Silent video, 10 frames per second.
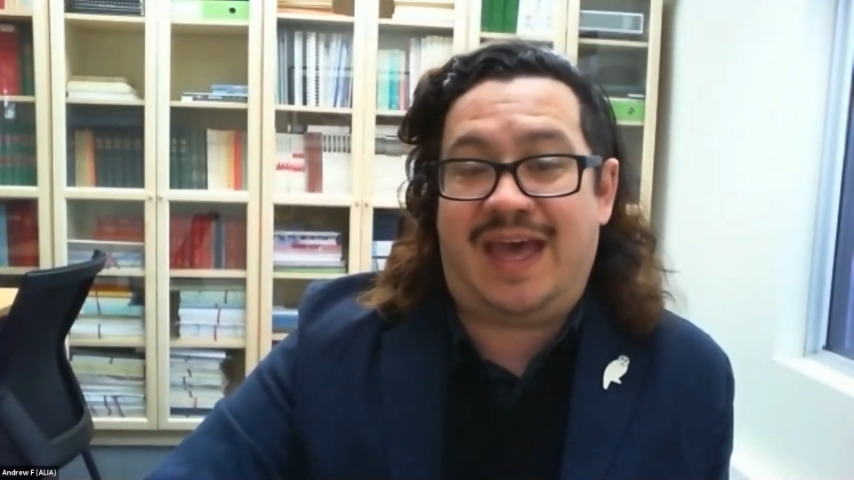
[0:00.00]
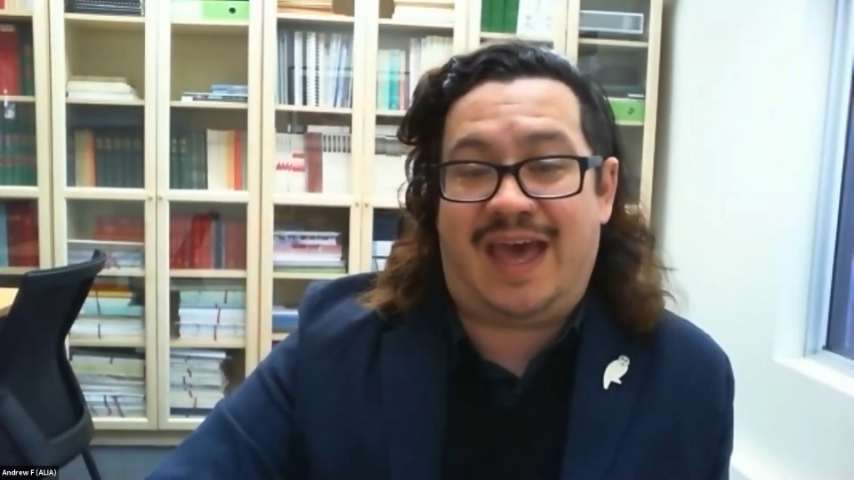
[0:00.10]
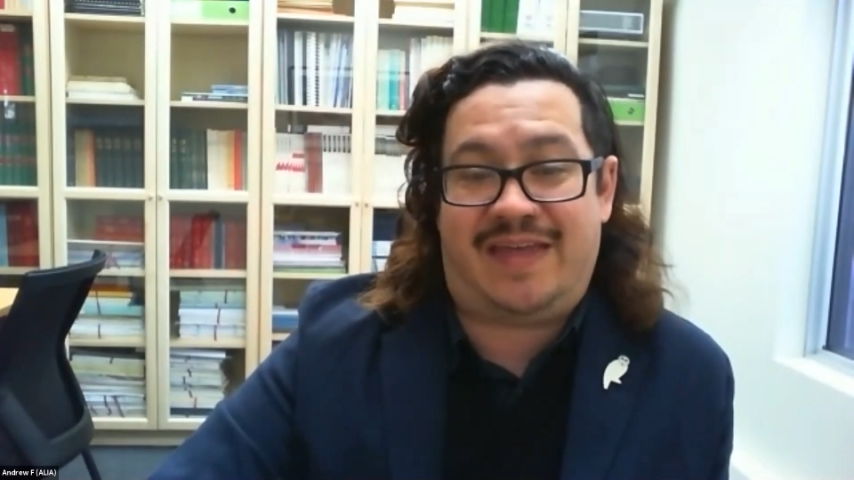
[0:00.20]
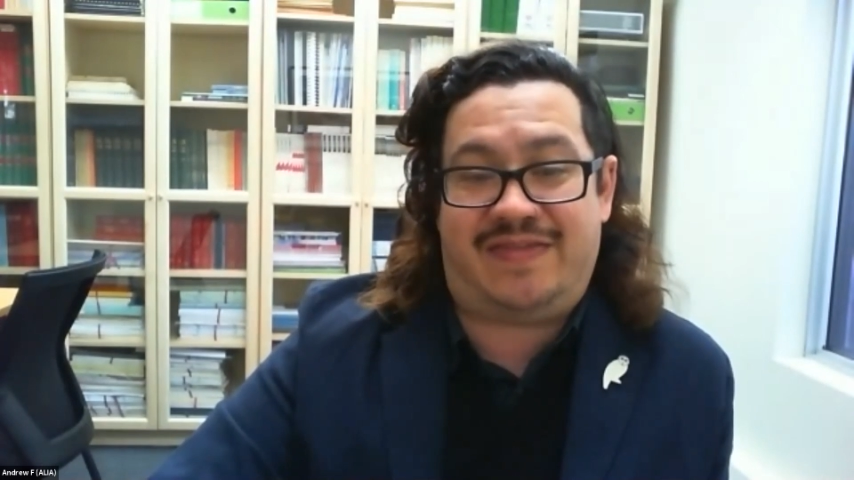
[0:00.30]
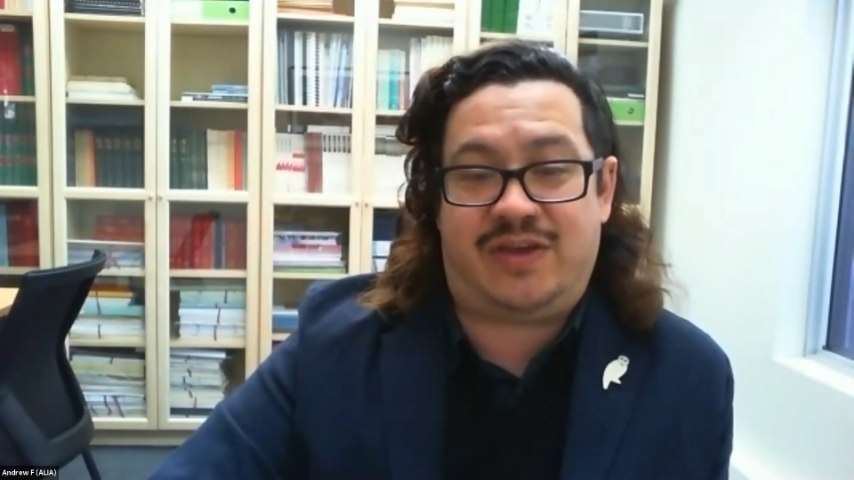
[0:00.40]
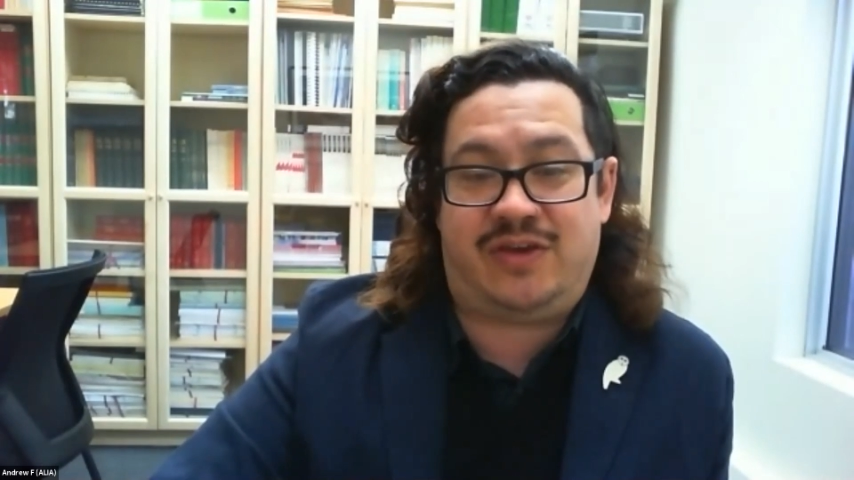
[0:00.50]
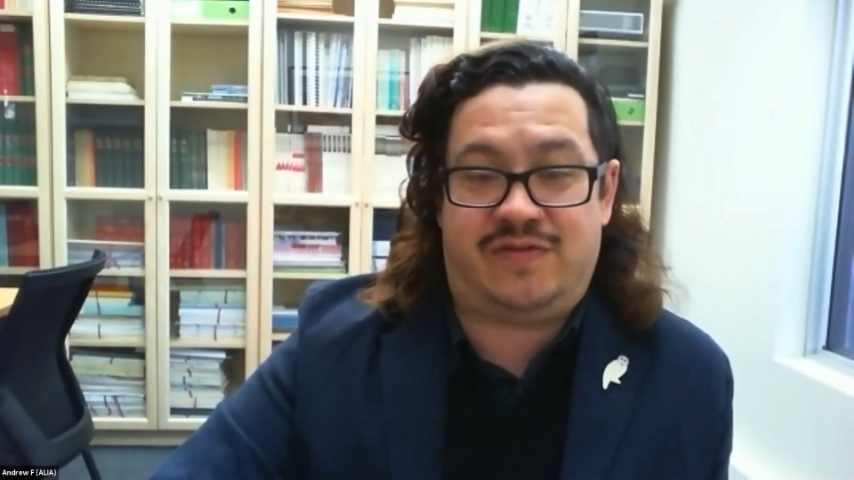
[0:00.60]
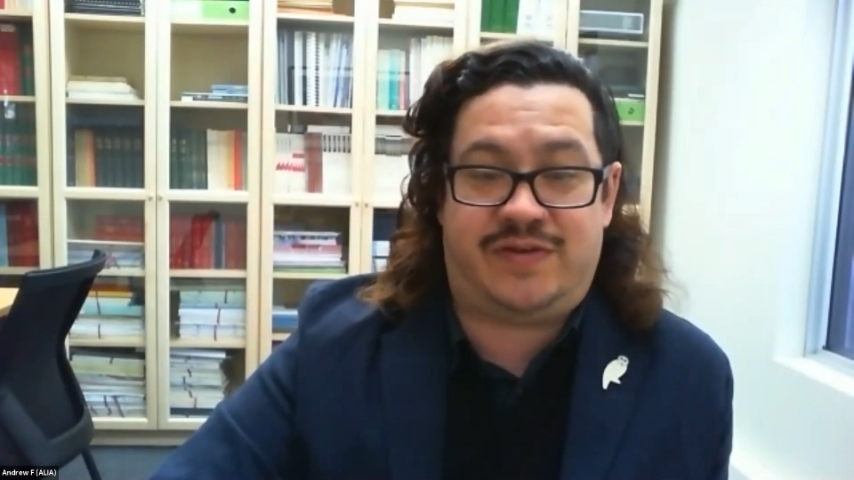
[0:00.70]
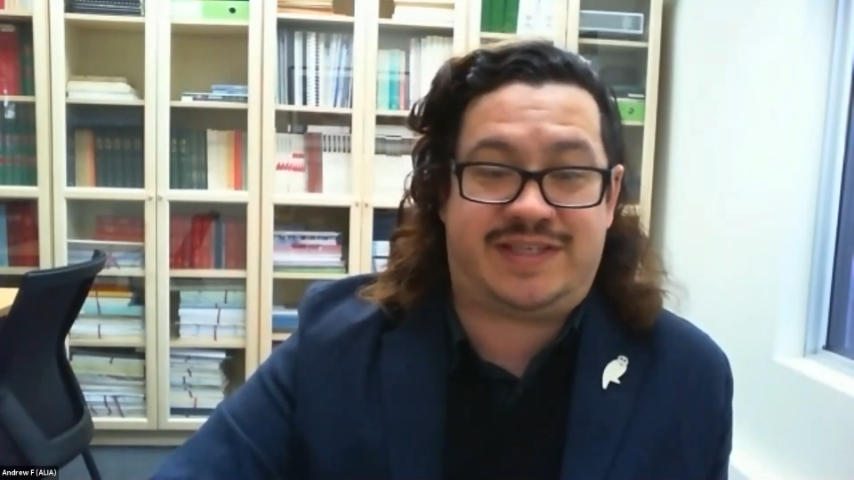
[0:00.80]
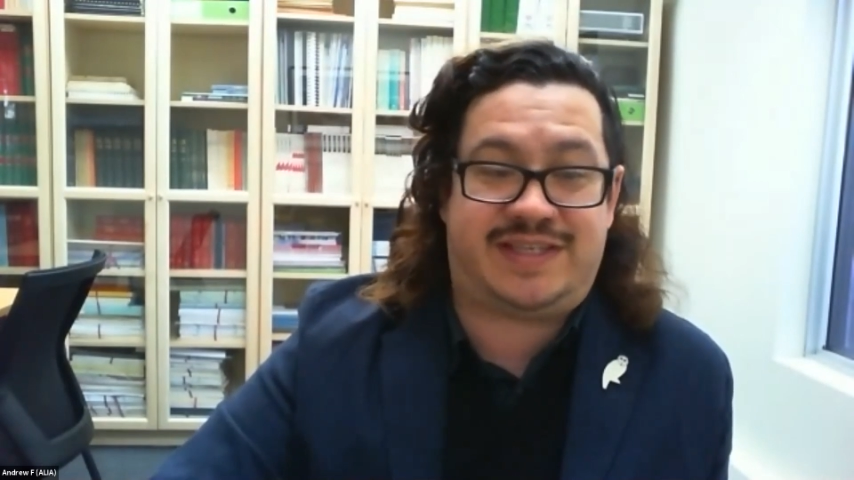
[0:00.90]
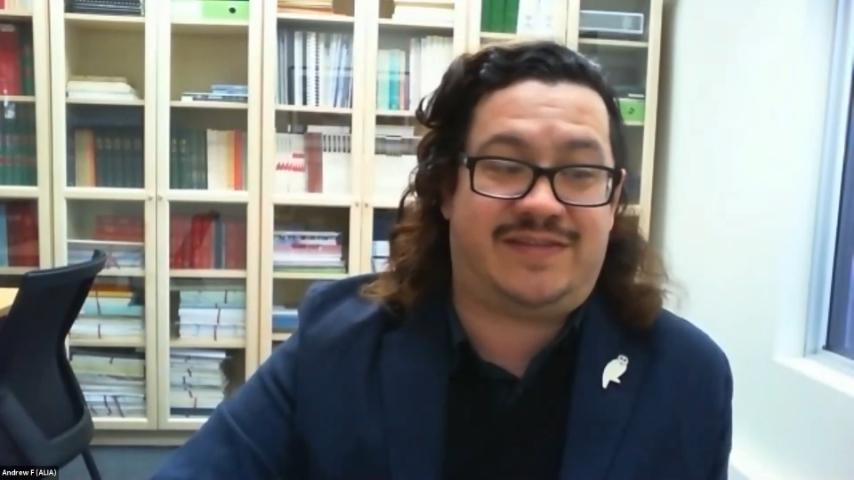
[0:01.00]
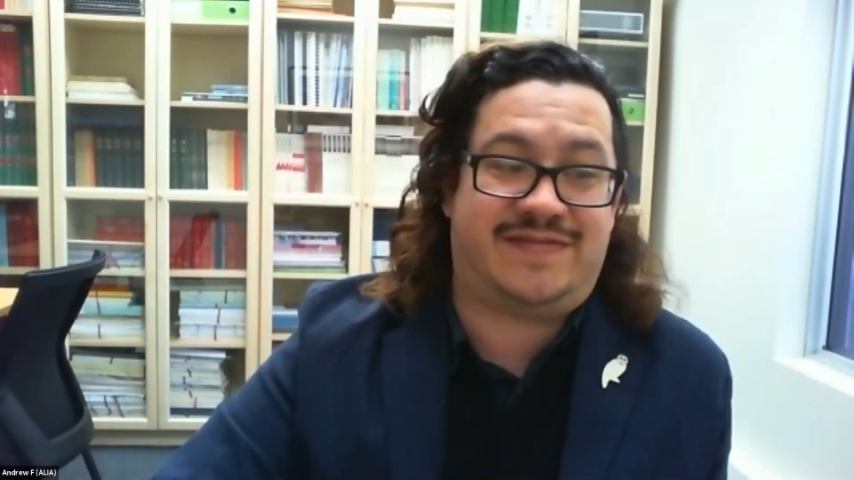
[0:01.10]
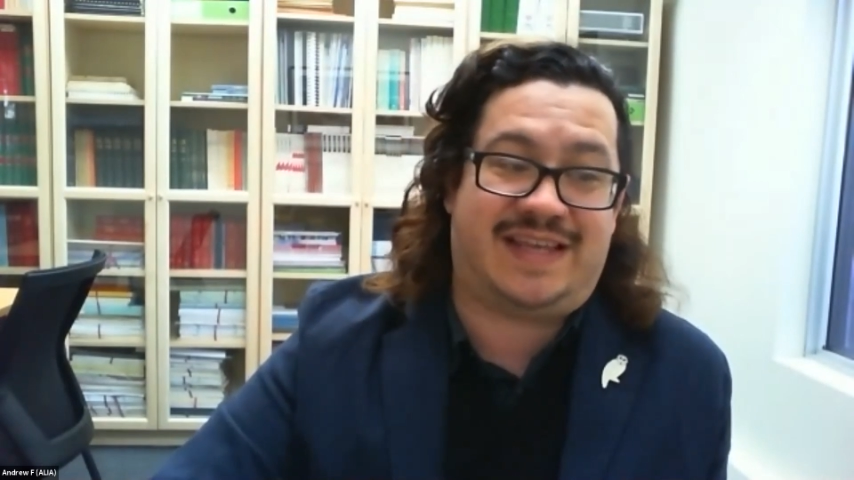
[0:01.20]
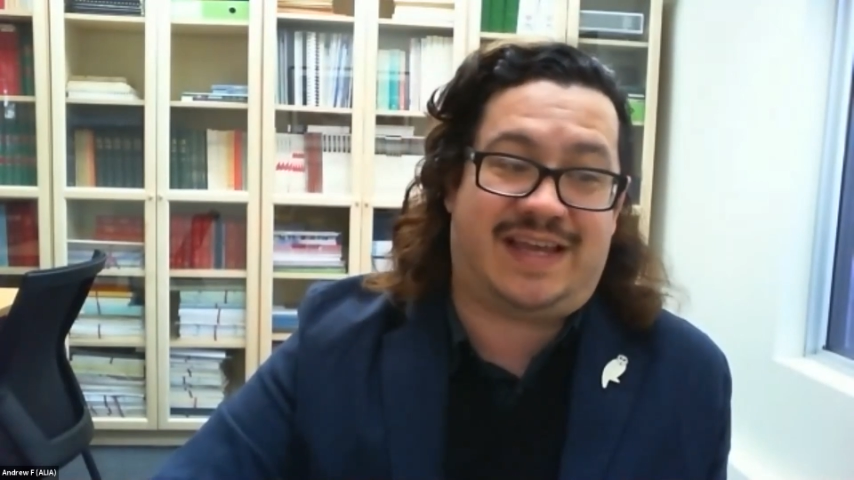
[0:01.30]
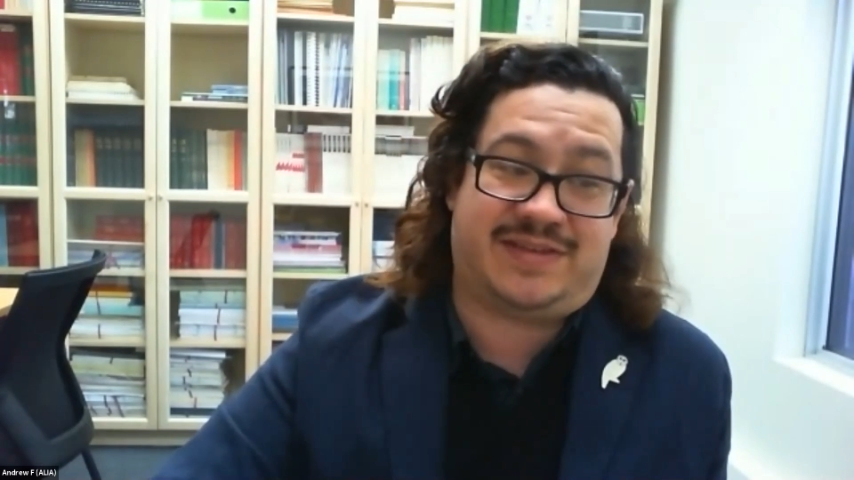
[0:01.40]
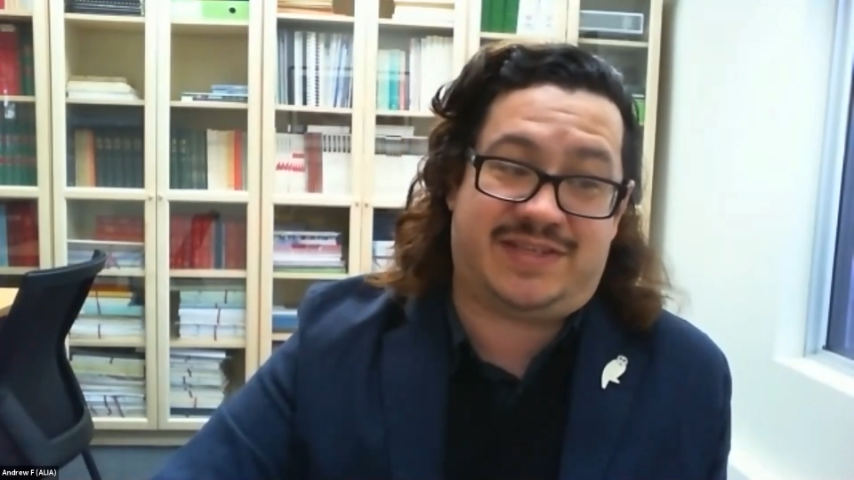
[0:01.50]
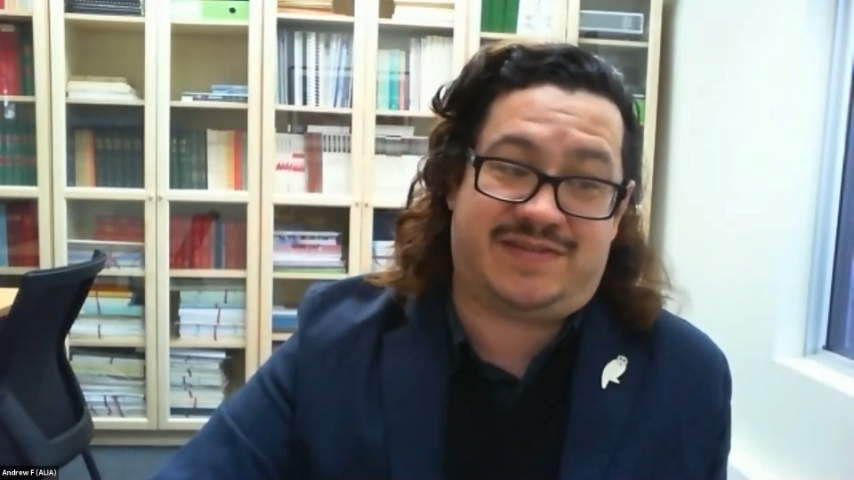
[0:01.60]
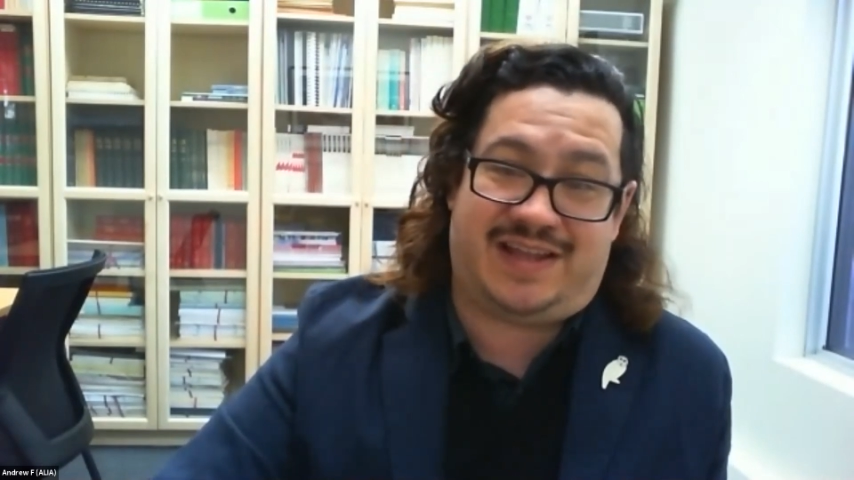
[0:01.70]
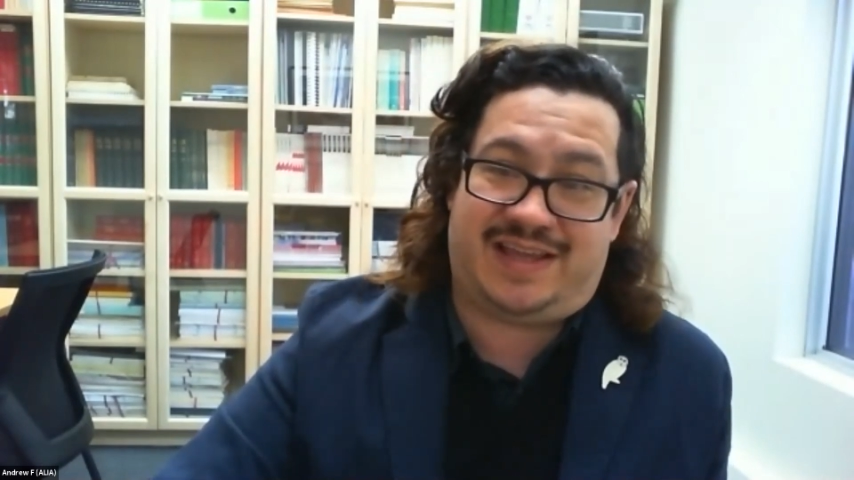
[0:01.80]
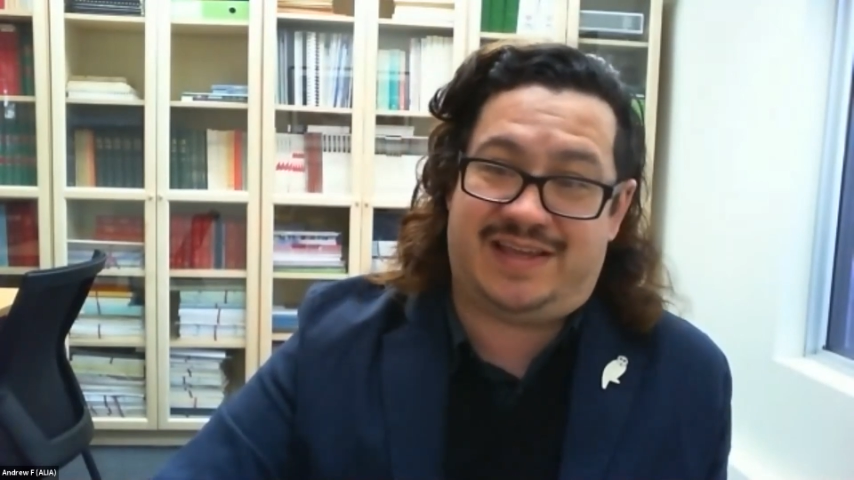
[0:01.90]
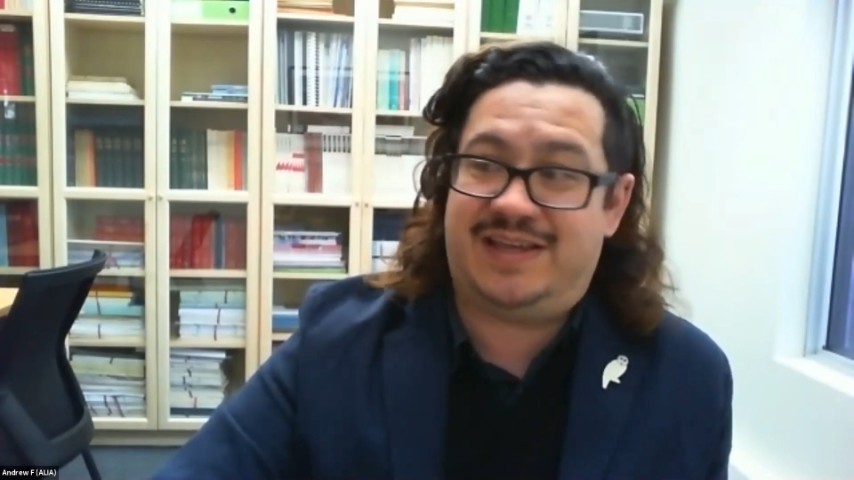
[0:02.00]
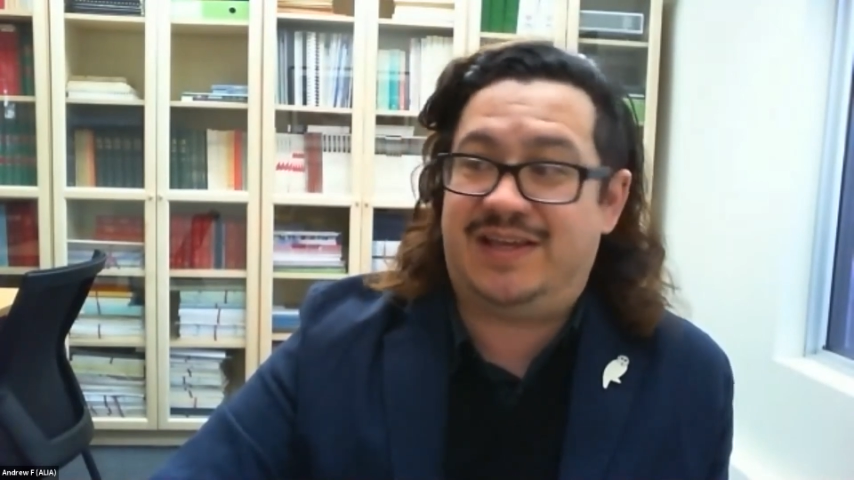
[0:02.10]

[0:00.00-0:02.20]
at the University of South Australia.